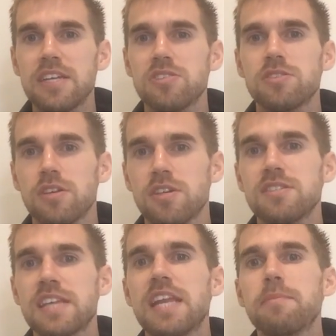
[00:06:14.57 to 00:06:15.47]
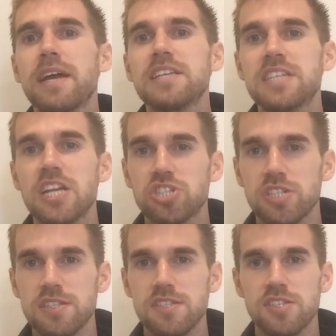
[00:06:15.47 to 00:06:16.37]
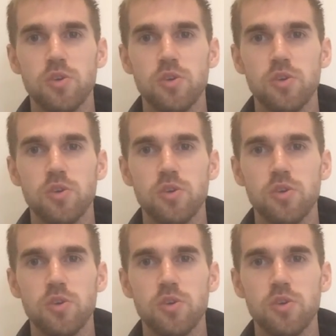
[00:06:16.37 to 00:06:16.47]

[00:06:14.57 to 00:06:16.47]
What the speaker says: intentions.